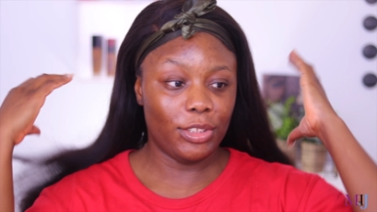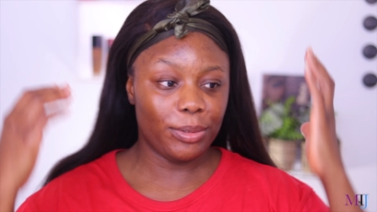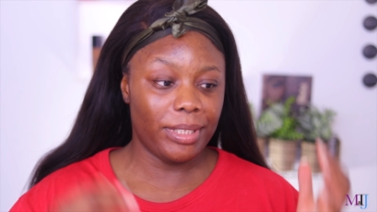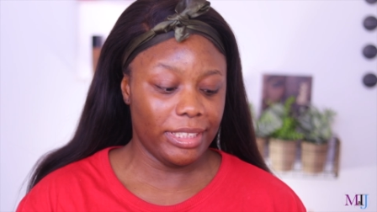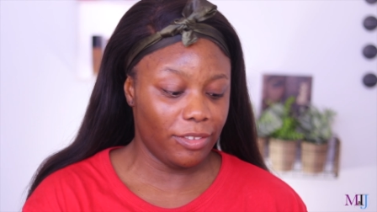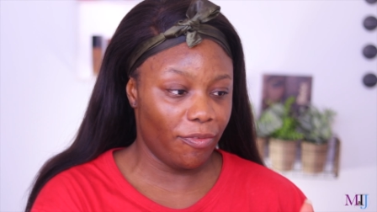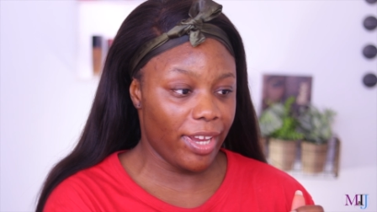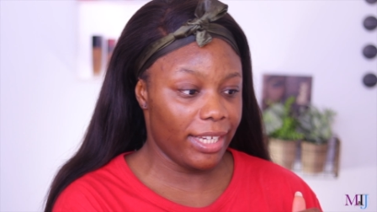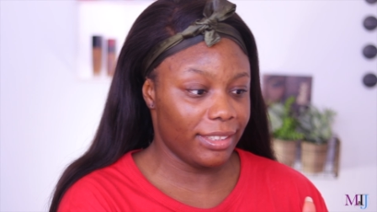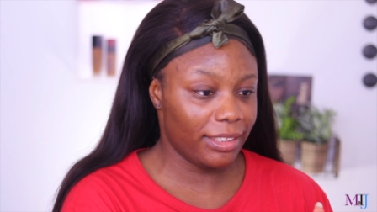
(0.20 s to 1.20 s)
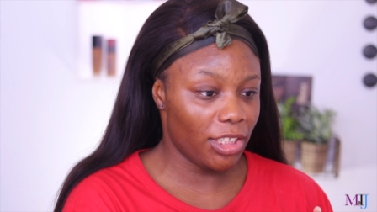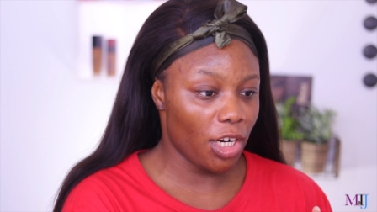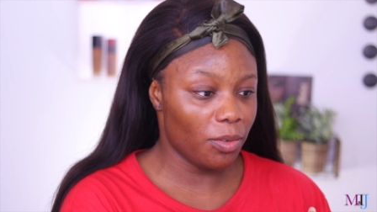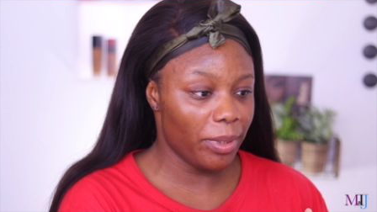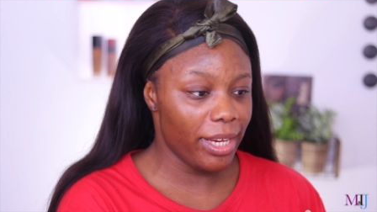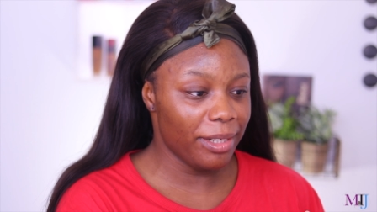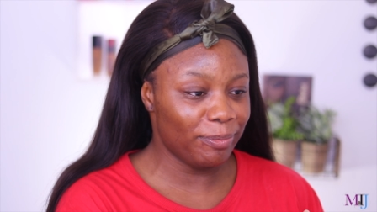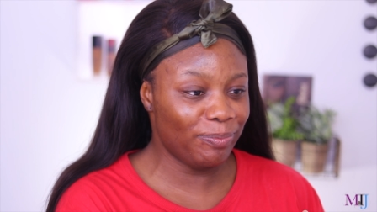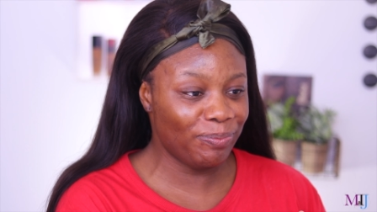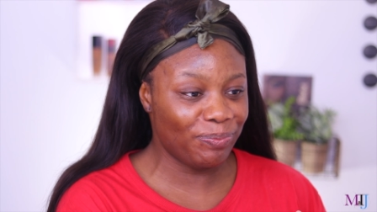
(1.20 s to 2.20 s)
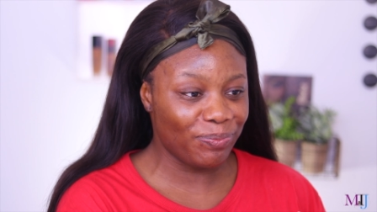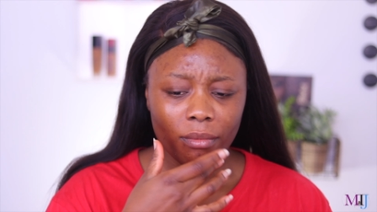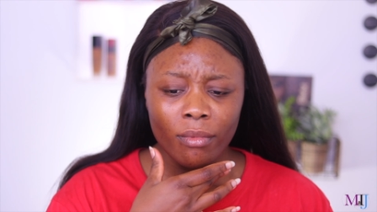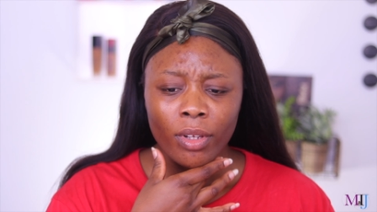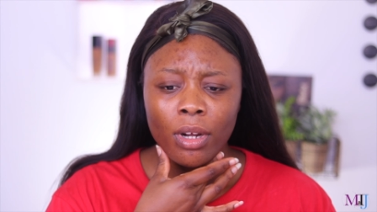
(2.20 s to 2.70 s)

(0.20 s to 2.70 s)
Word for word: do this face, shall we? I